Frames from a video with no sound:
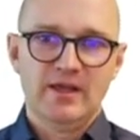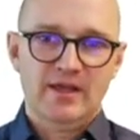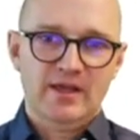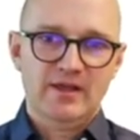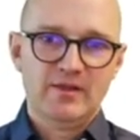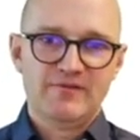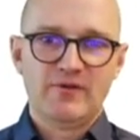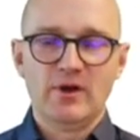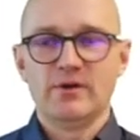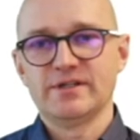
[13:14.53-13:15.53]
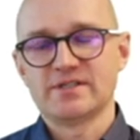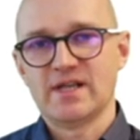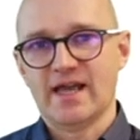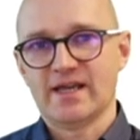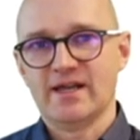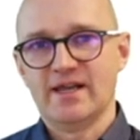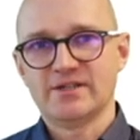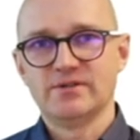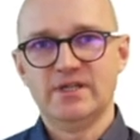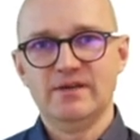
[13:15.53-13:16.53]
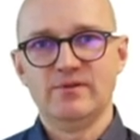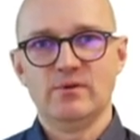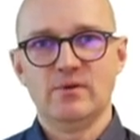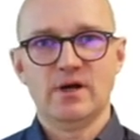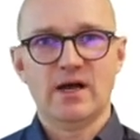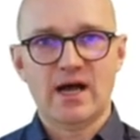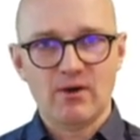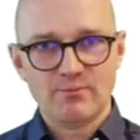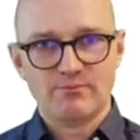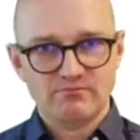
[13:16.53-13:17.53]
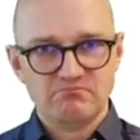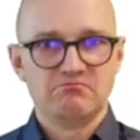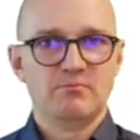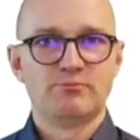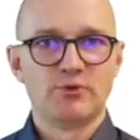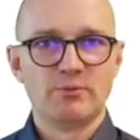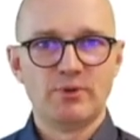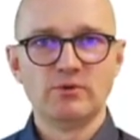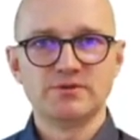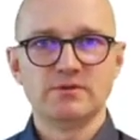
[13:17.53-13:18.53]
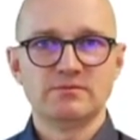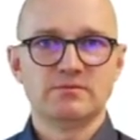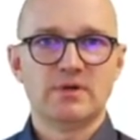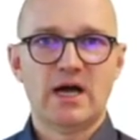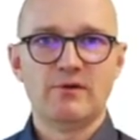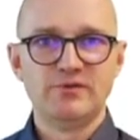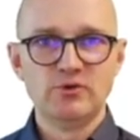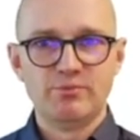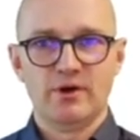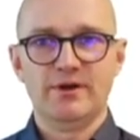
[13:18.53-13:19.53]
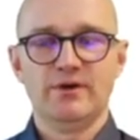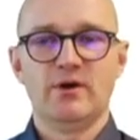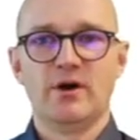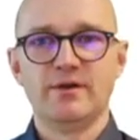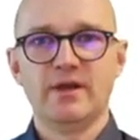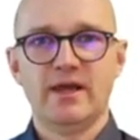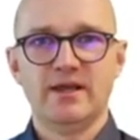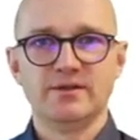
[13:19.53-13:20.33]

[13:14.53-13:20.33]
In the following slide, I'd like to give you our proposal, our viewpoint on a